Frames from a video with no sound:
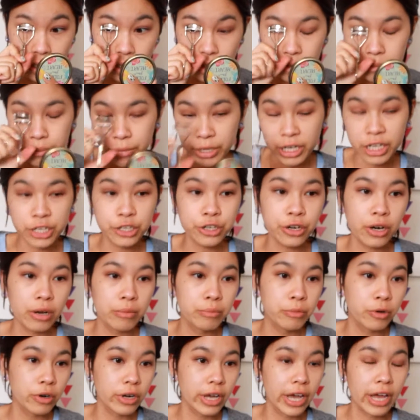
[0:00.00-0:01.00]
I'm pretty sure I
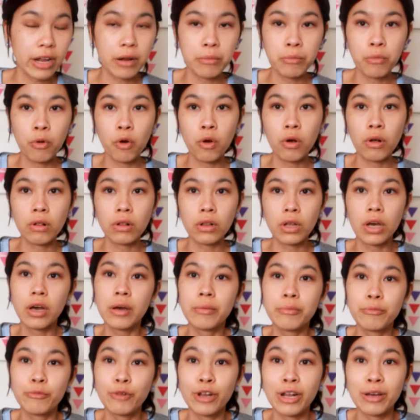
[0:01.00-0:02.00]
bought it at a mall
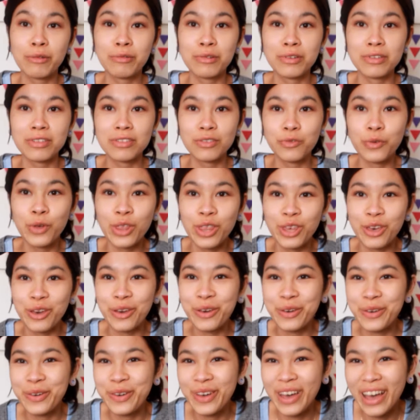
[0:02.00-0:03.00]
when I was with
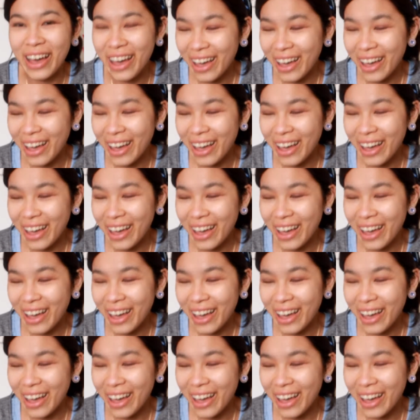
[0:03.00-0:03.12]
you.